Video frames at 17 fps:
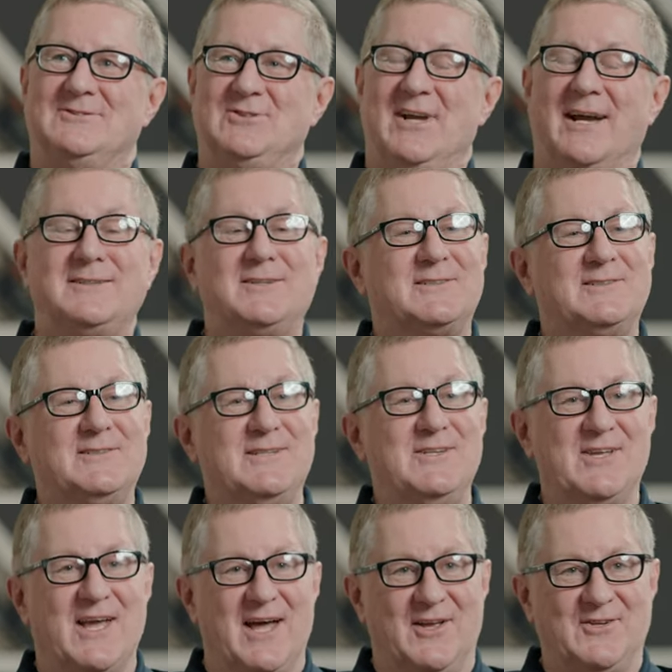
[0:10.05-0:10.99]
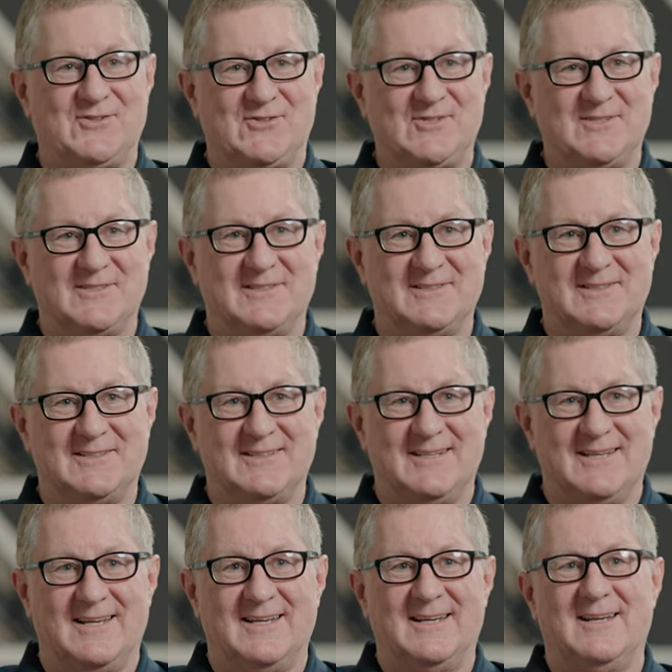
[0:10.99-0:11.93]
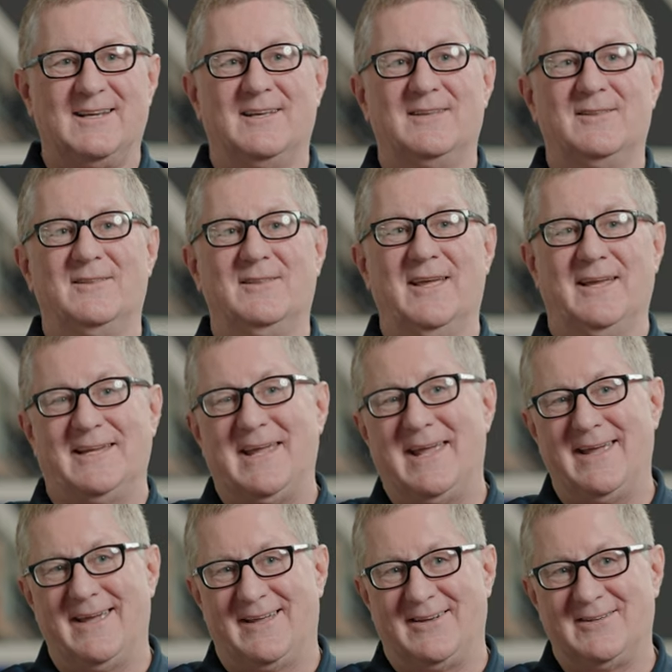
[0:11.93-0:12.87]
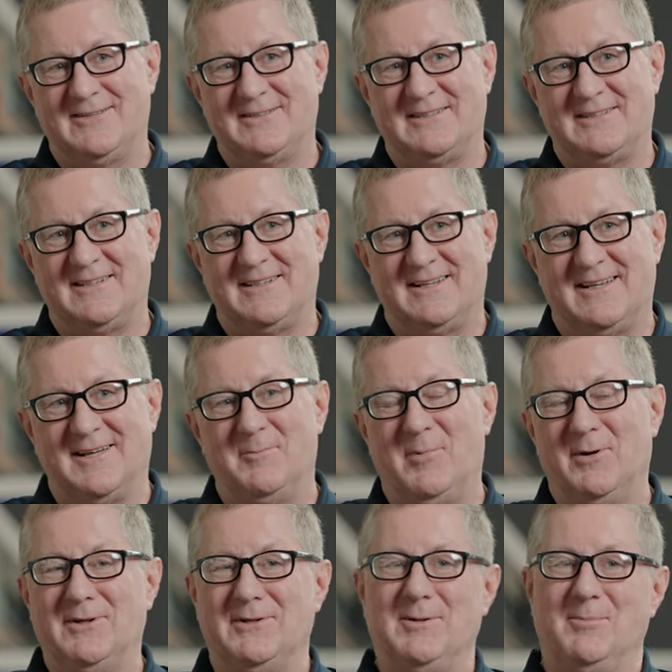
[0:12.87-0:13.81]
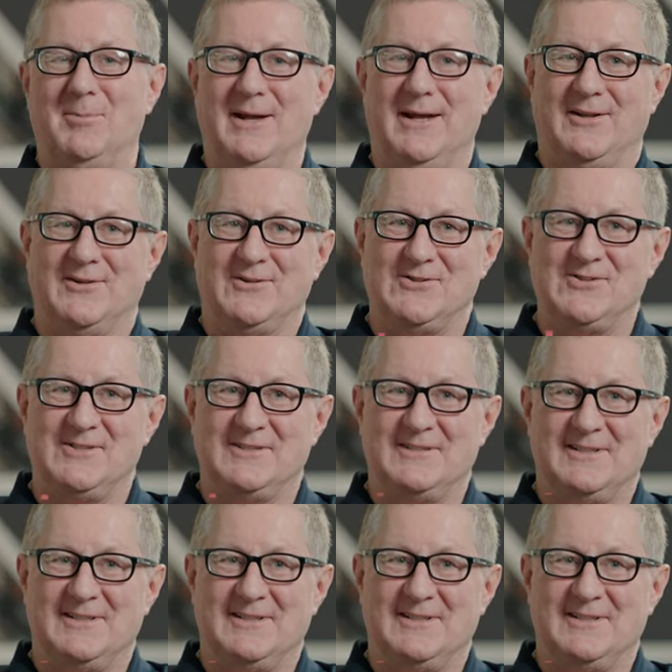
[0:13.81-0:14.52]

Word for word: Technically, yes, they can, but it depends.